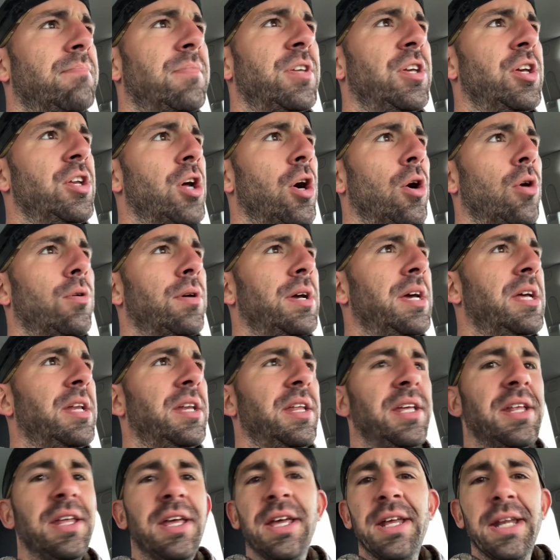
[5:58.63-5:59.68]
you know, it,
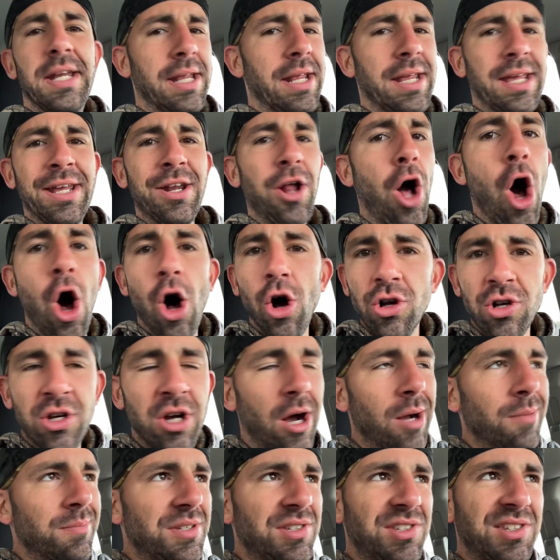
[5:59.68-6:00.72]
it, it all
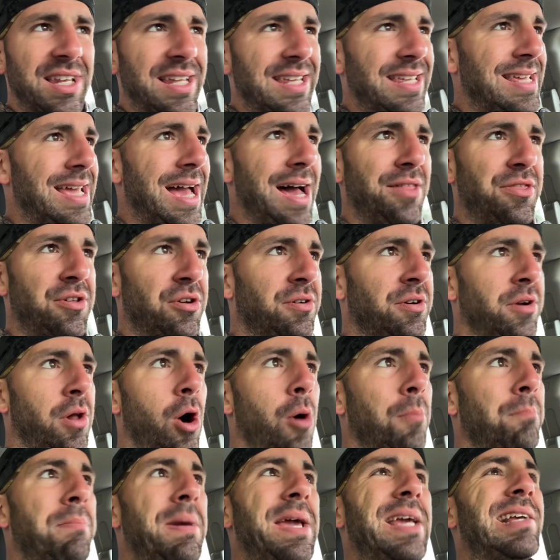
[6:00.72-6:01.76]
comes together and all
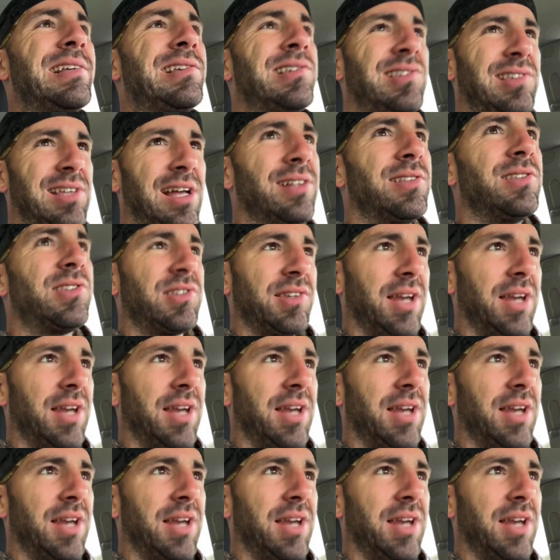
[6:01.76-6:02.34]
makes sense